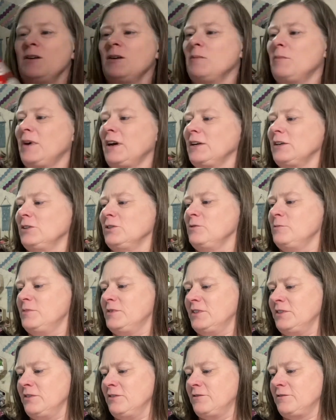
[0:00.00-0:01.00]
by
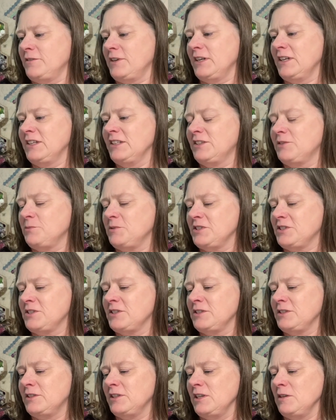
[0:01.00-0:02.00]
Loops and Threads, which
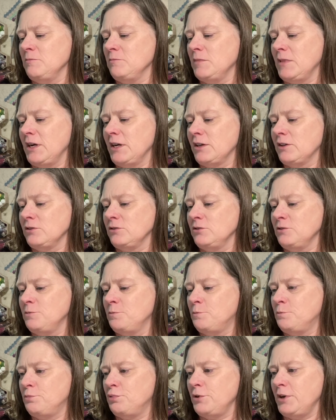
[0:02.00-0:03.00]
is a Michael's
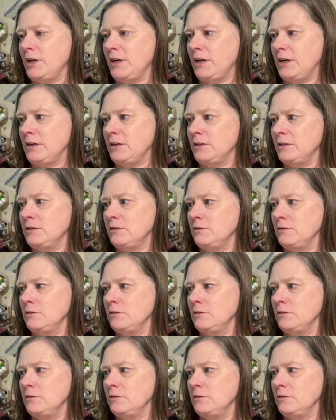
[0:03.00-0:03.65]
brand.